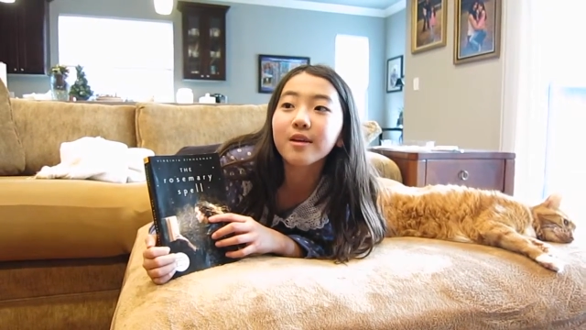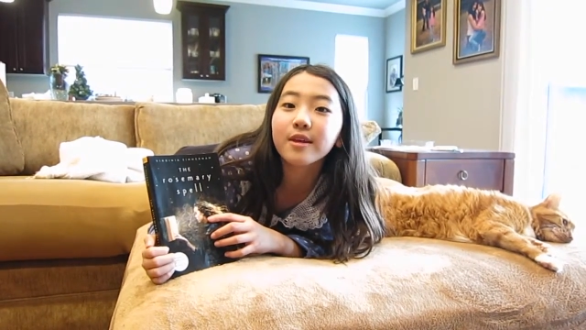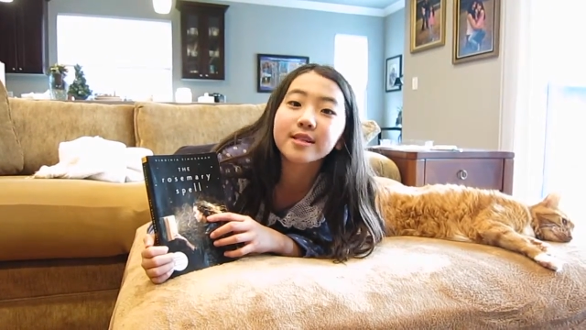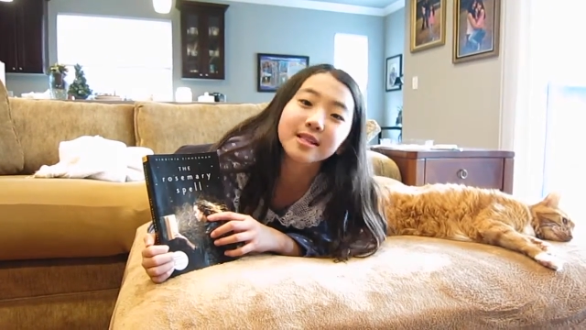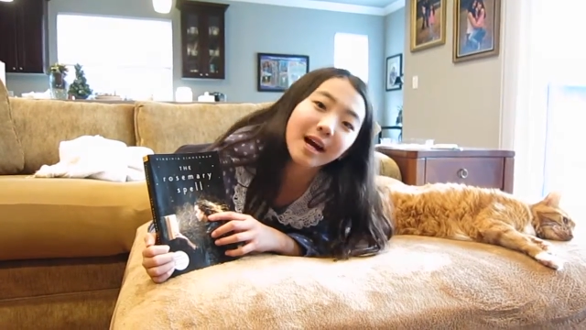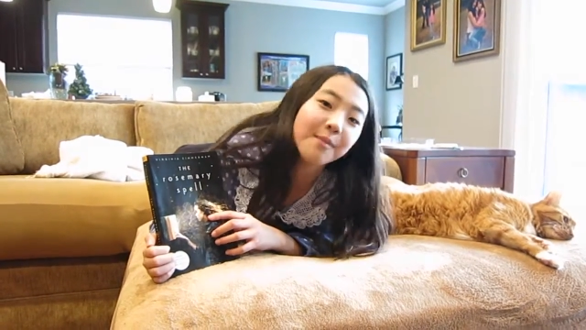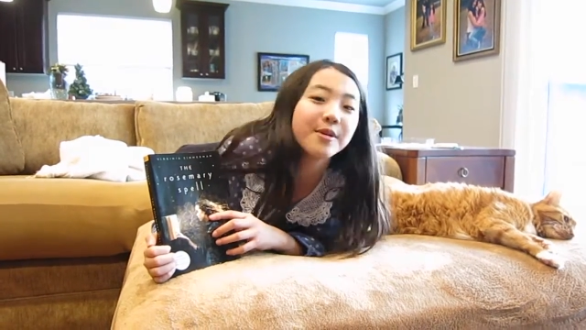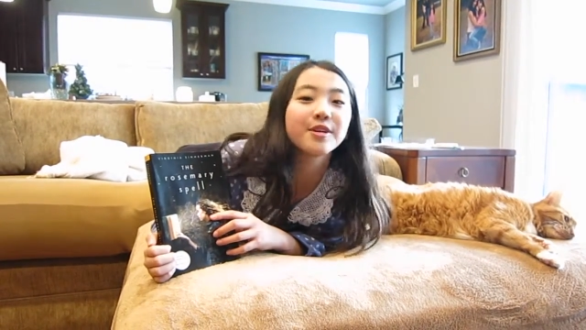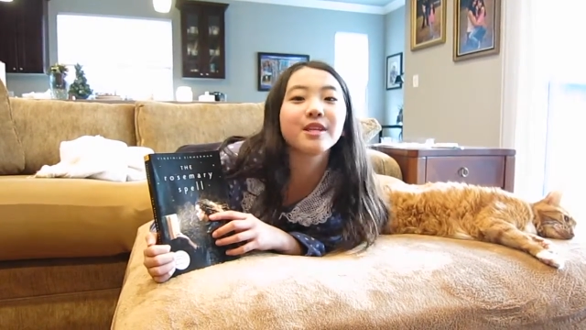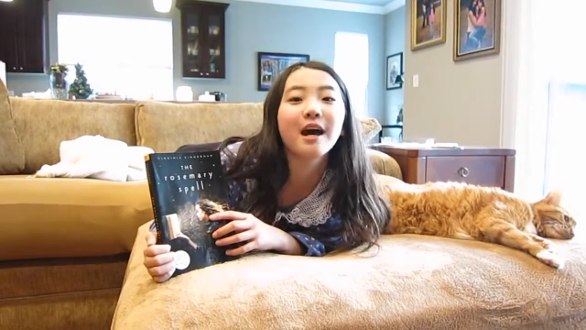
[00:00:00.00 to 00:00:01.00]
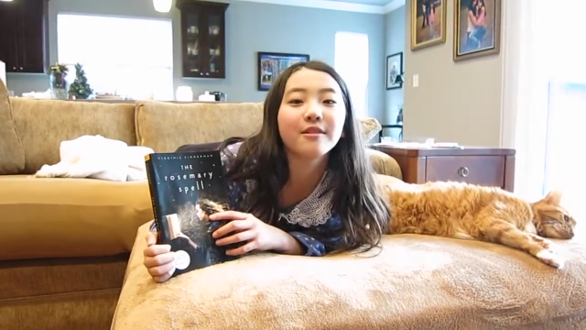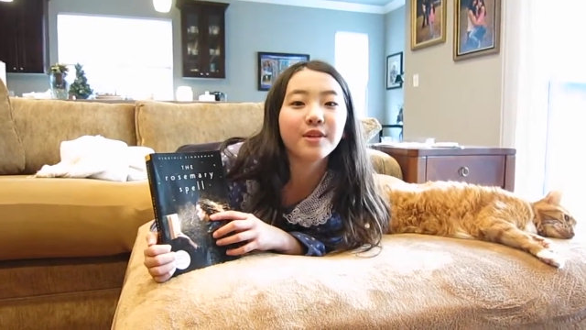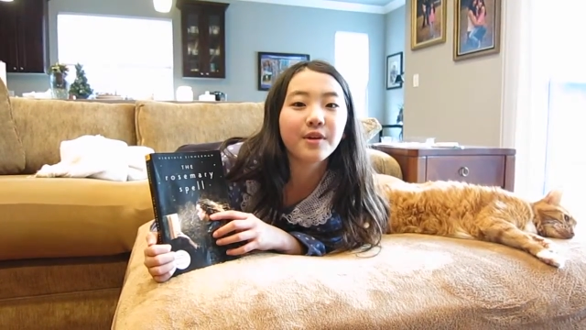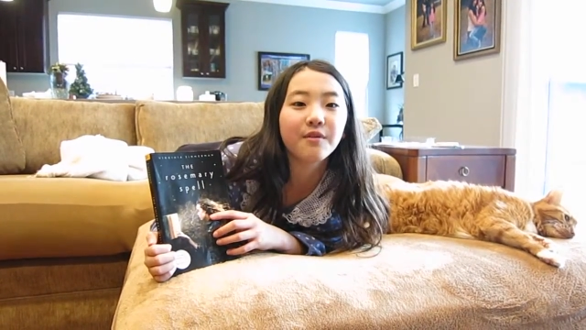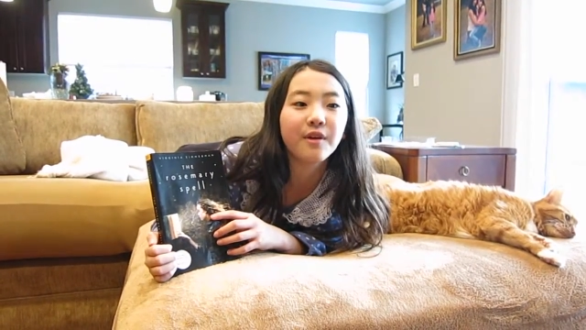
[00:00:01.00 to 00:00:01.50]
this cupboard that
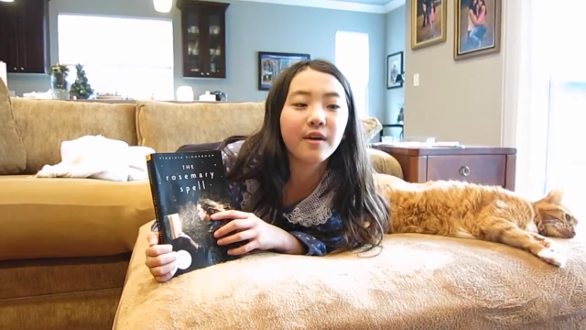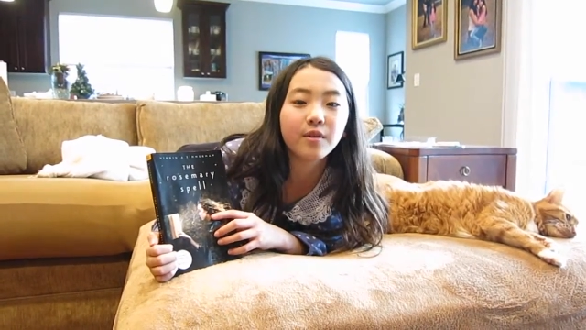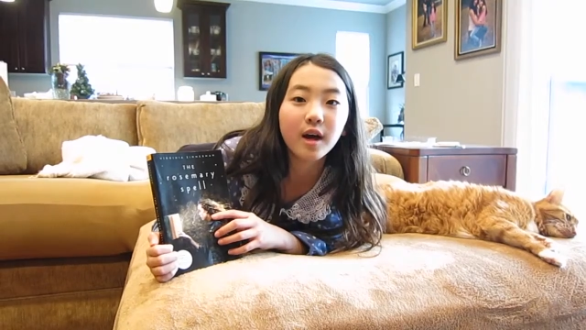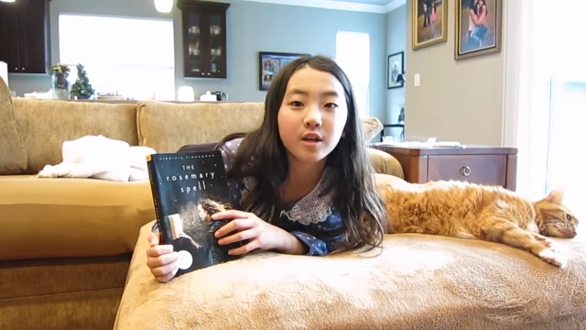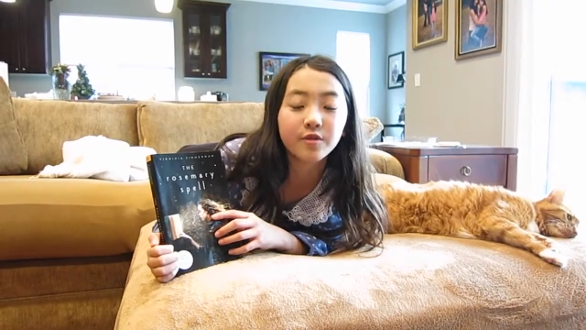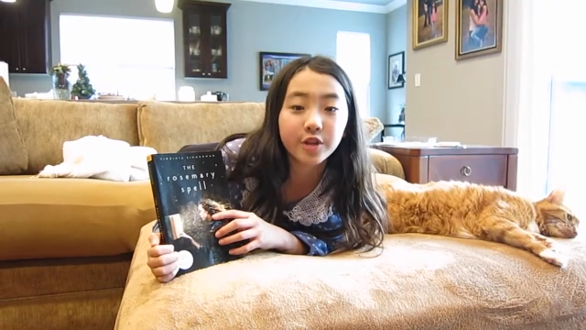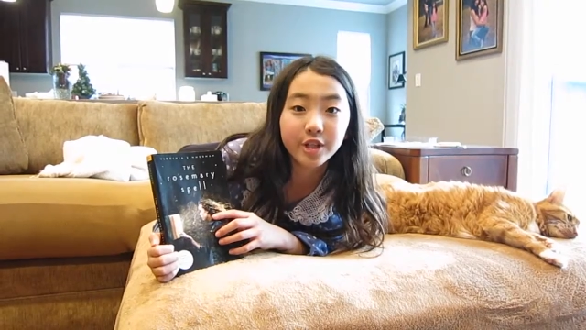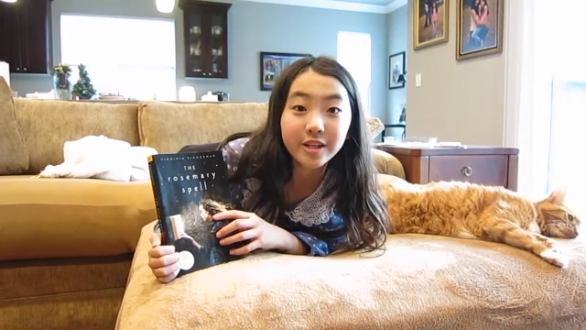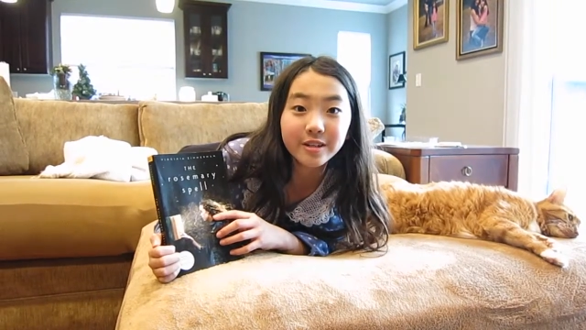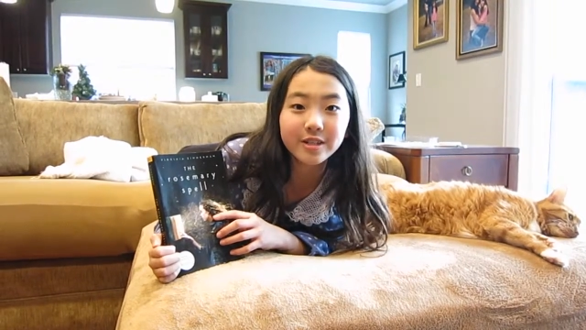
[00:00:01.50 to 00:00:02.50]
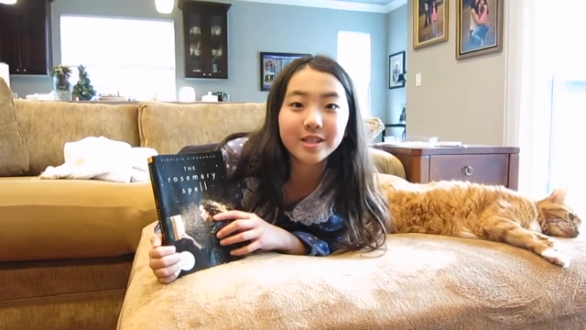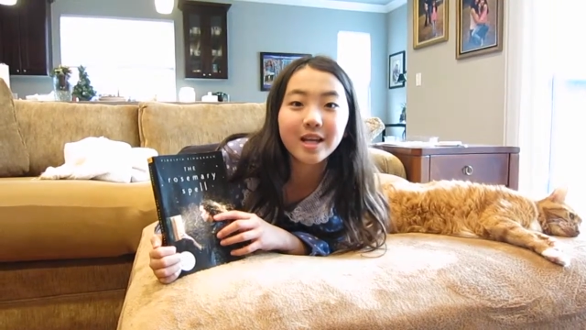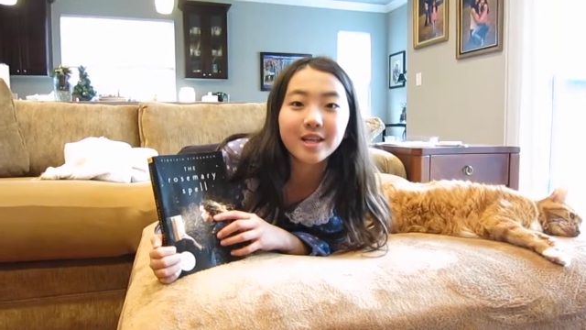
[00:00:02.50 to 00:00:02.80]
they have found locked for years,